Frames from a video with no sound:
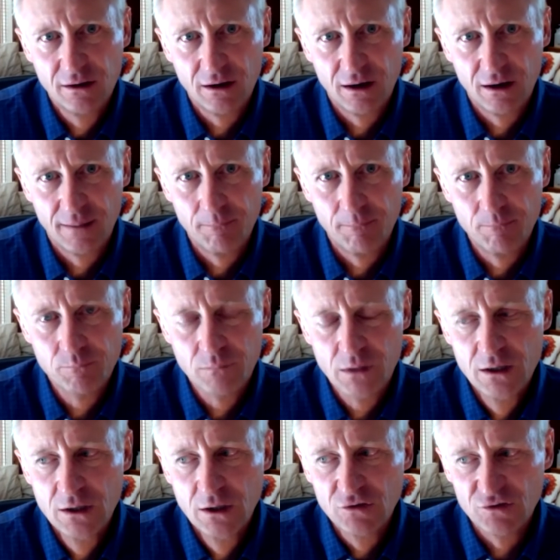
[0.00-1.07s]
Um,
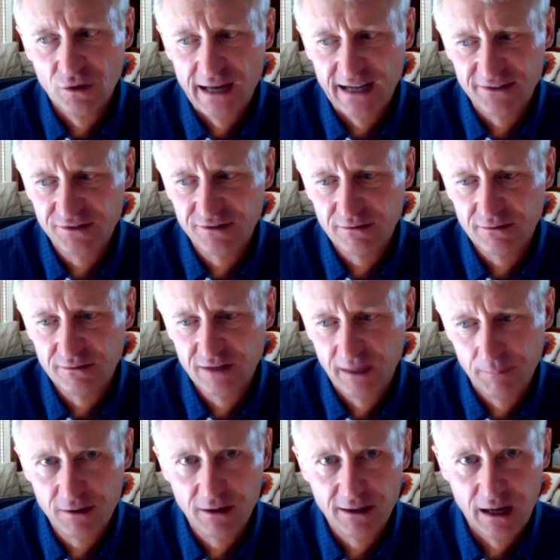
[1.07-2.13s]
so that's
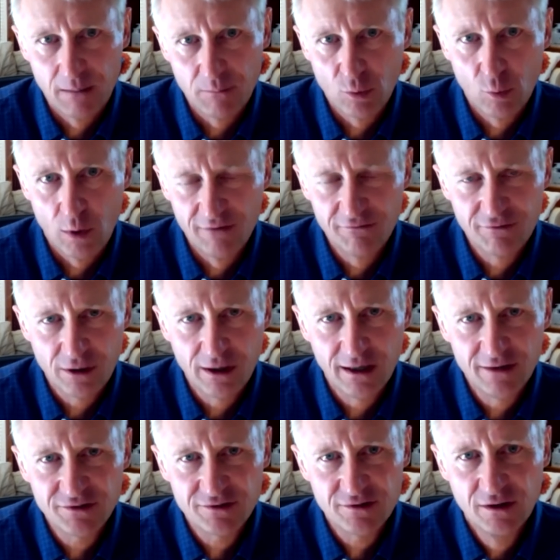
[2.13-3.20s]
typically number one for
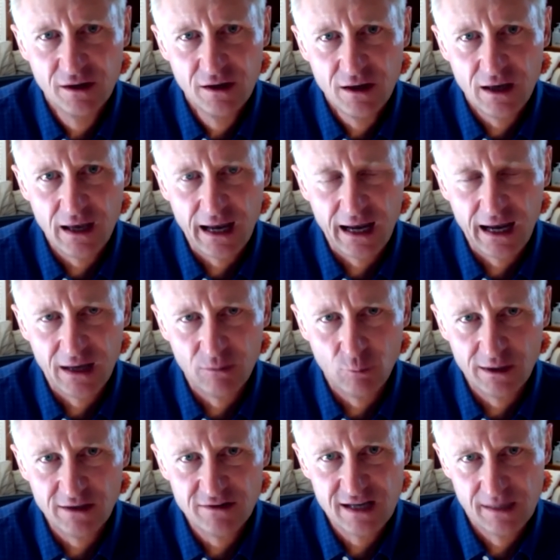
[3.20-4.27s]
us. And
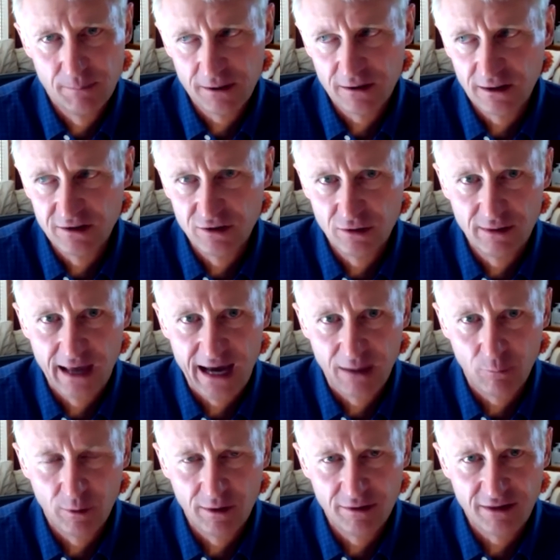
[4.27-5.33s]
we typically do
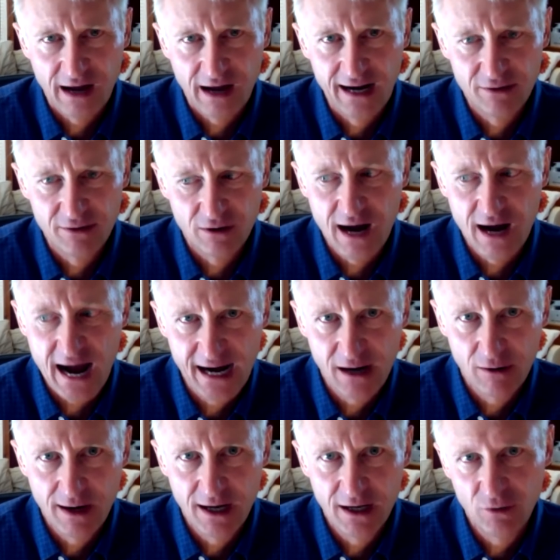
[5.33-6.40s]
that with either
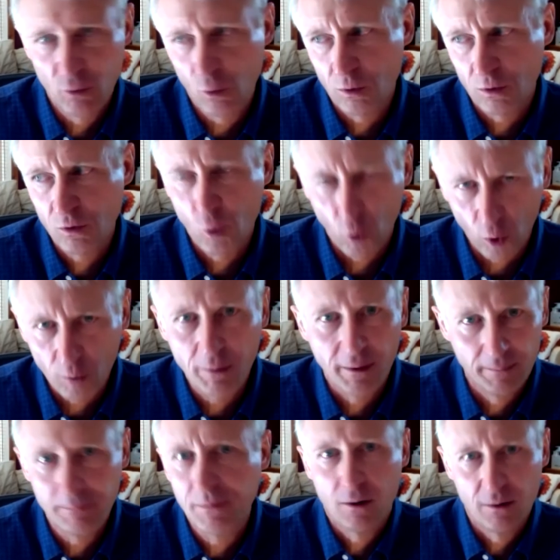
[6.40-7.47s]
higher ed or
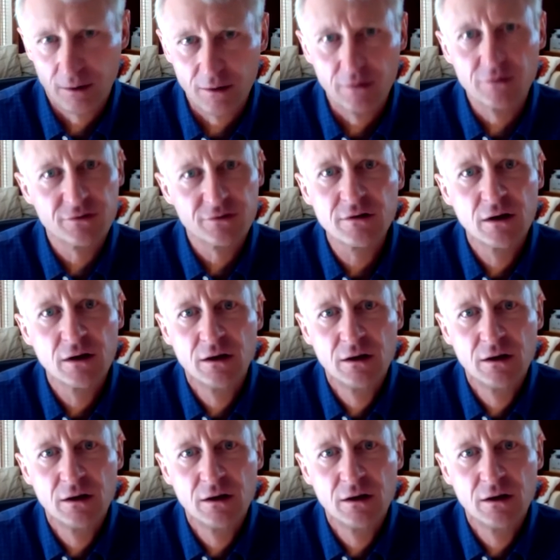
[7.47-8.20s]
corporate partners.